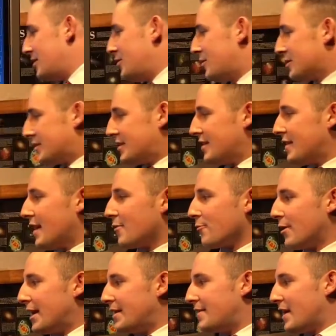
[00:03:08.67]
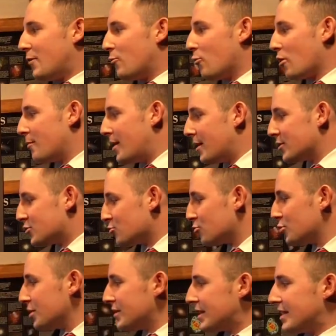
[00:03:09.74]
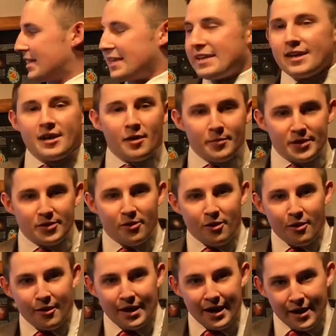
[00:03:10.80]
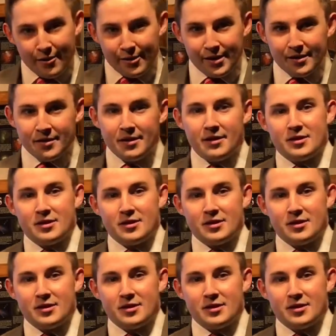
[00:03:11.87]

You can see that rain and that warm air is really going to kick up into our area.